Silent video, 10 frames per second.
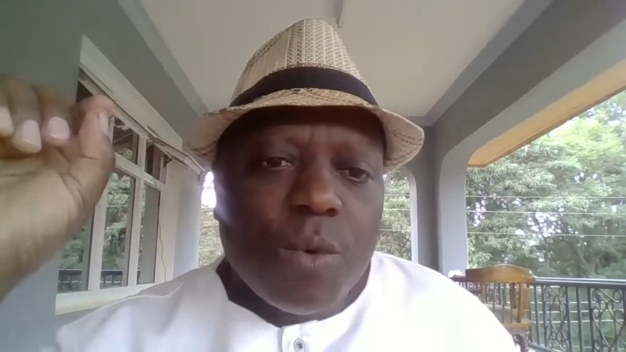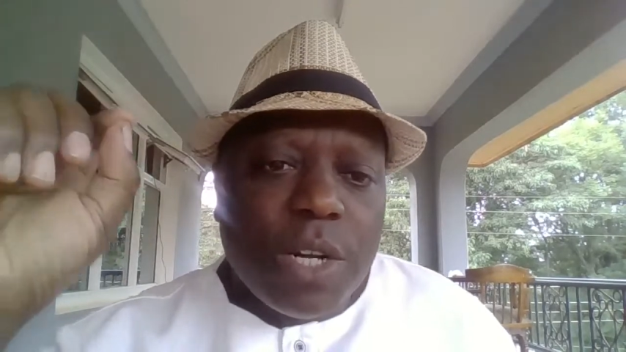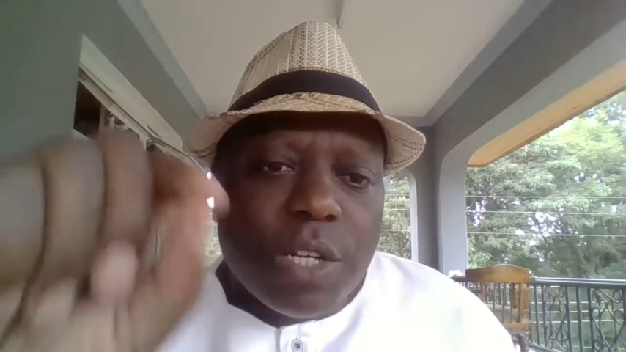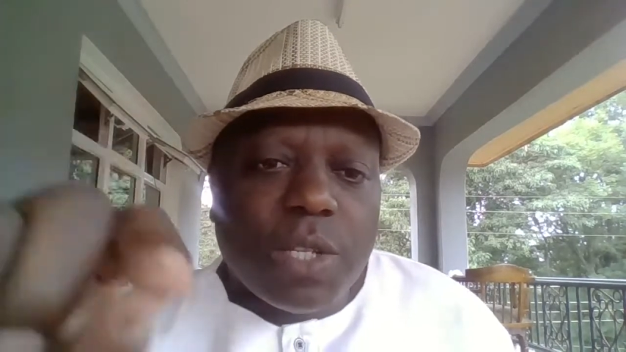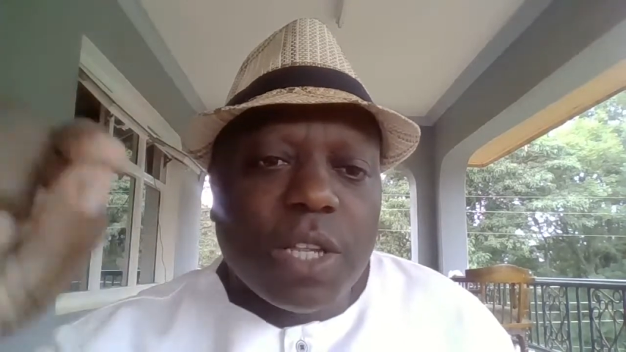
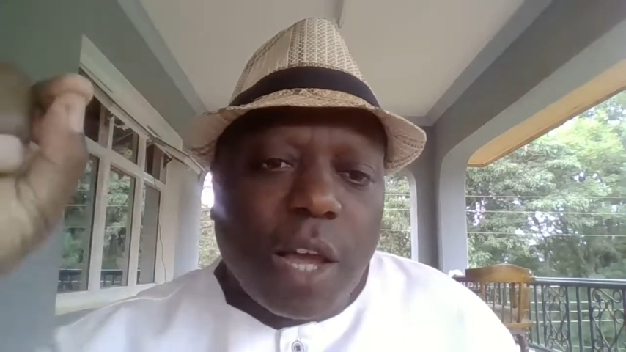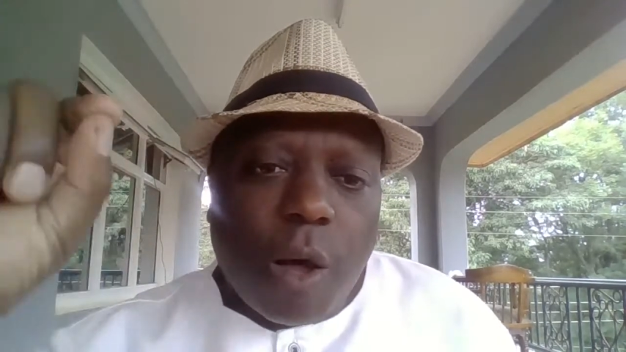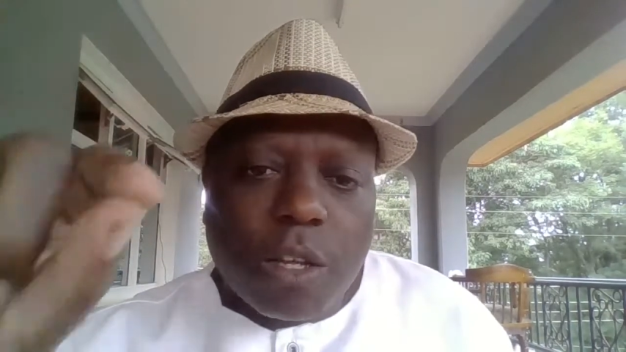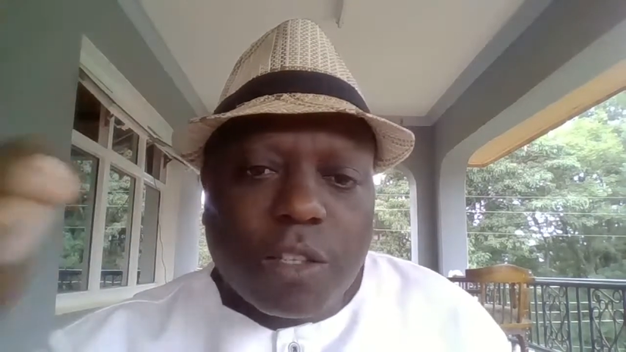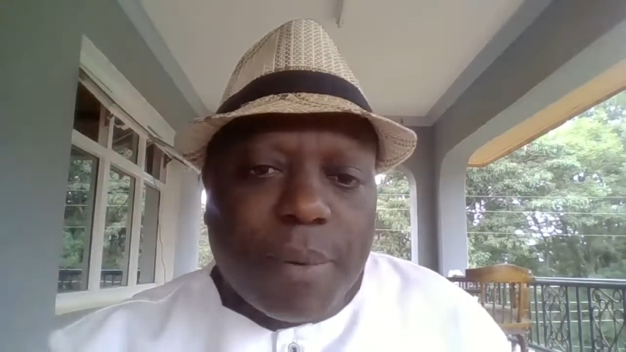reducing the
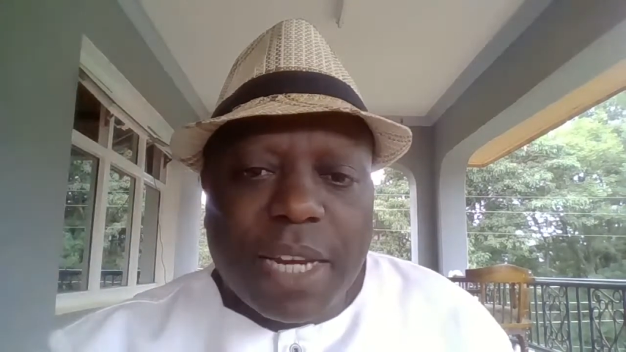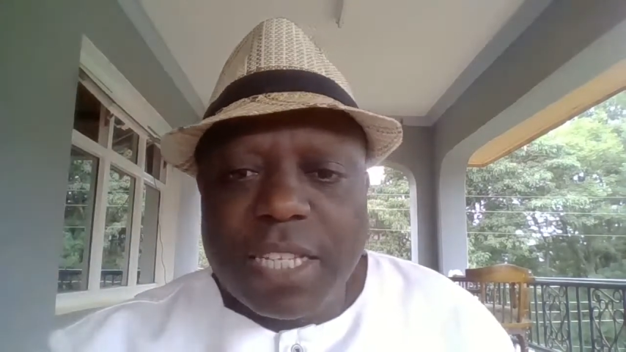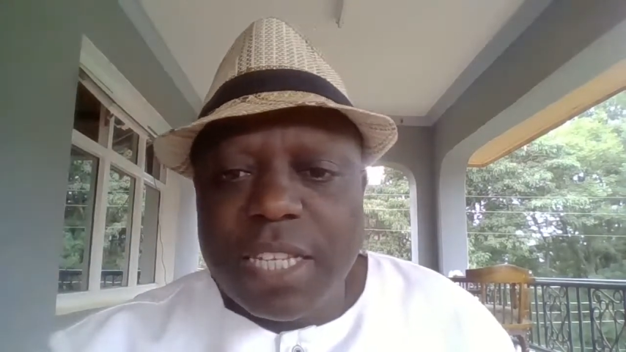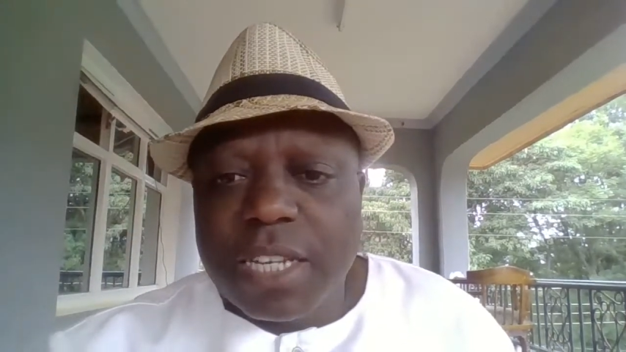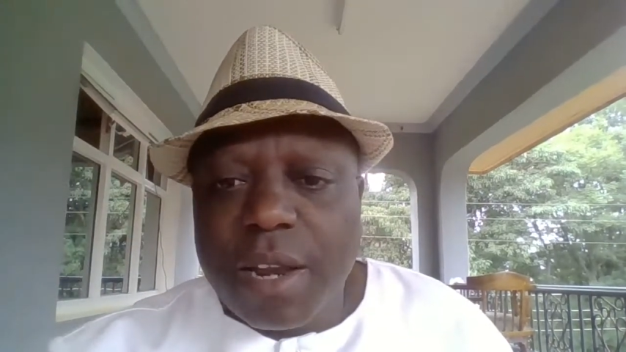cost of
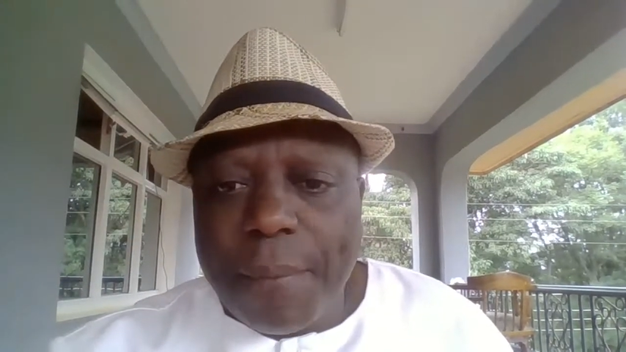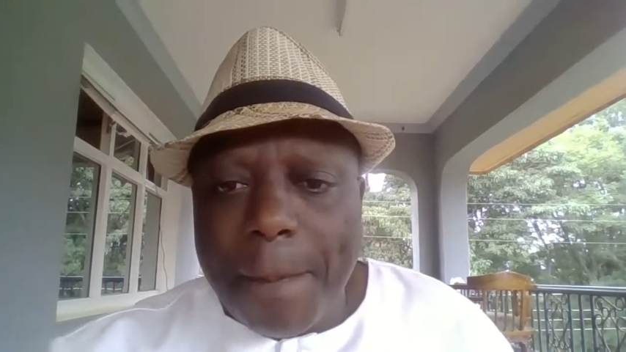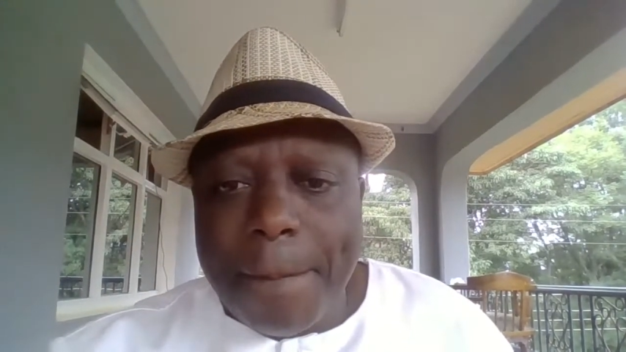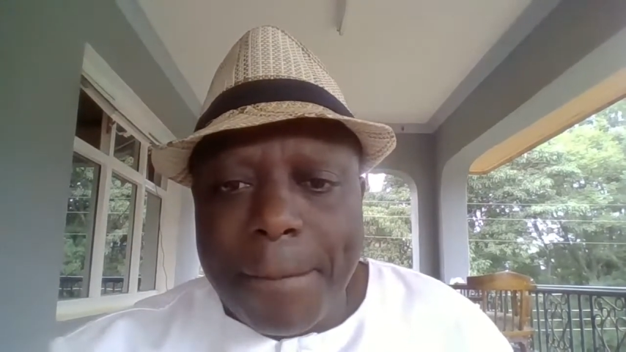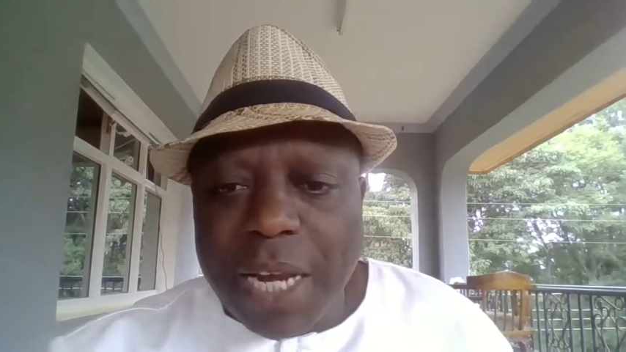medicines and
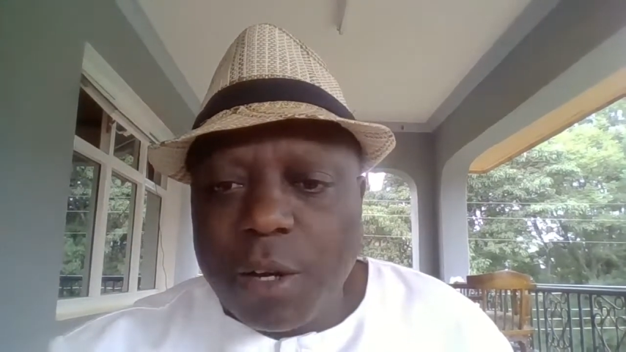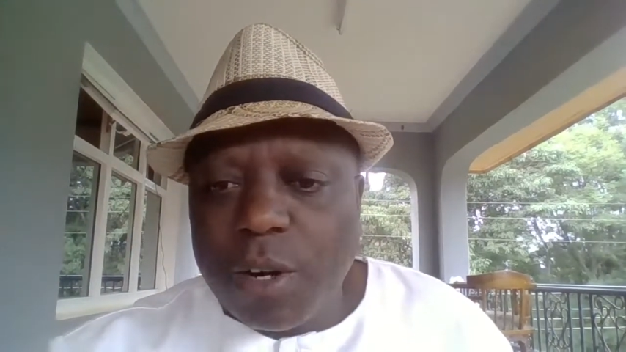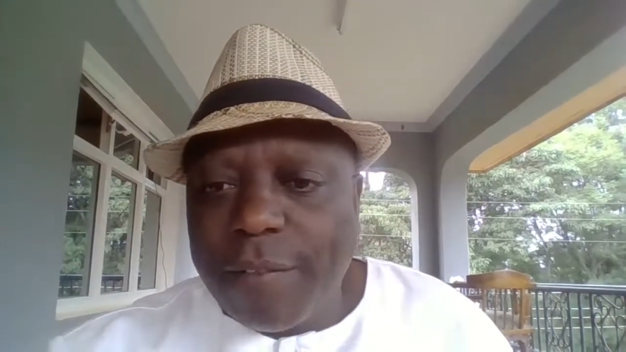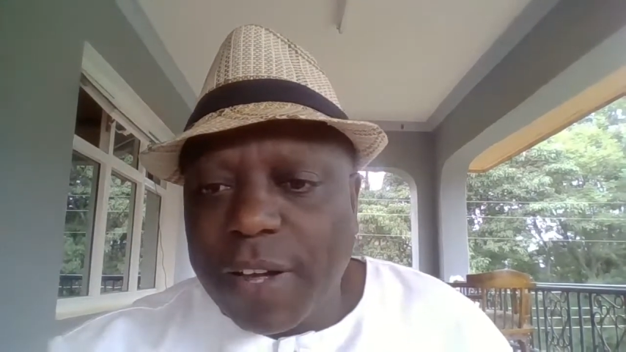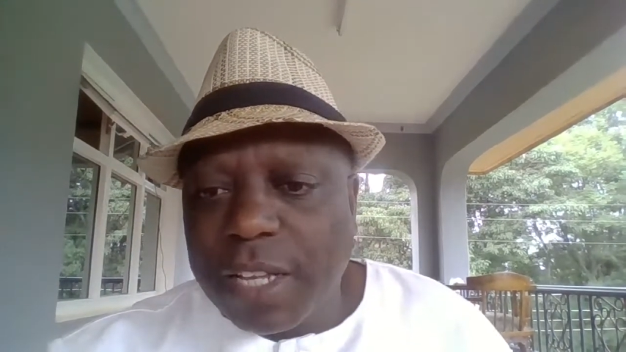
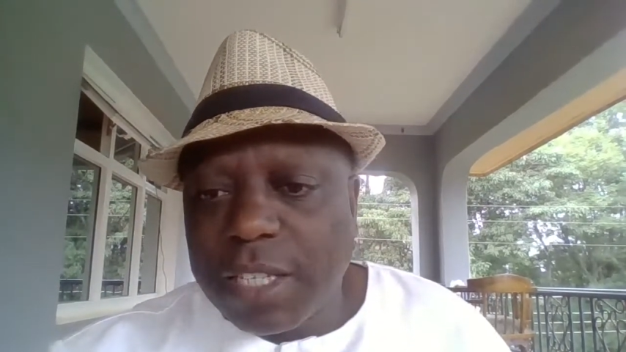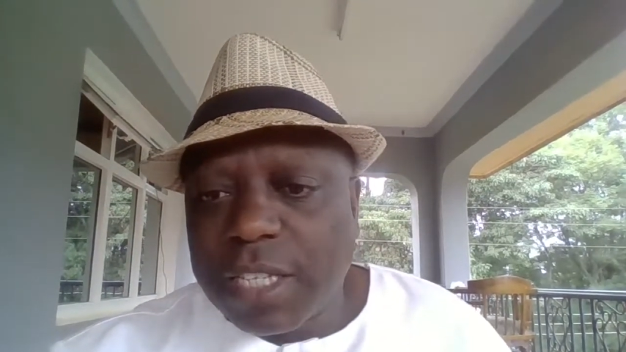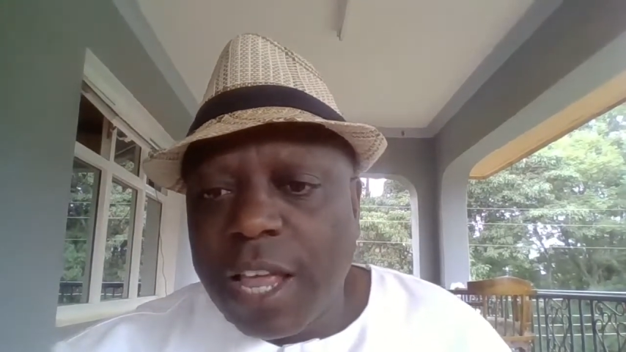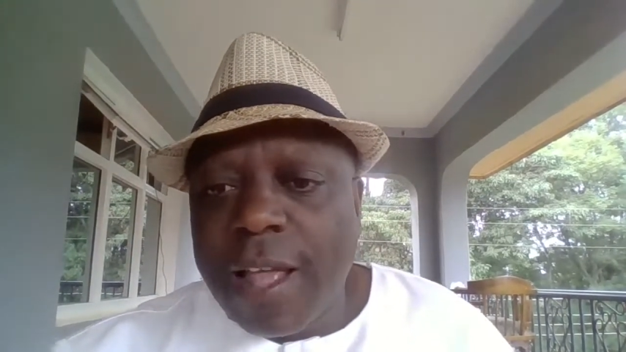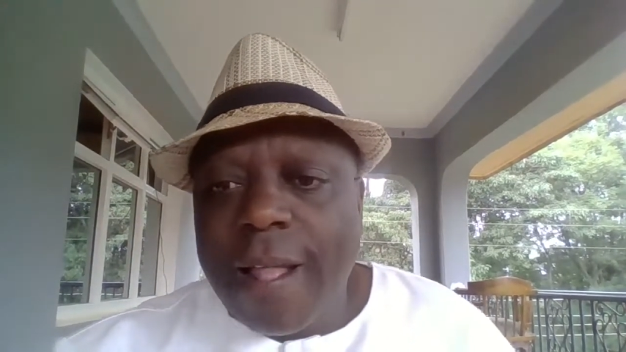medical devices,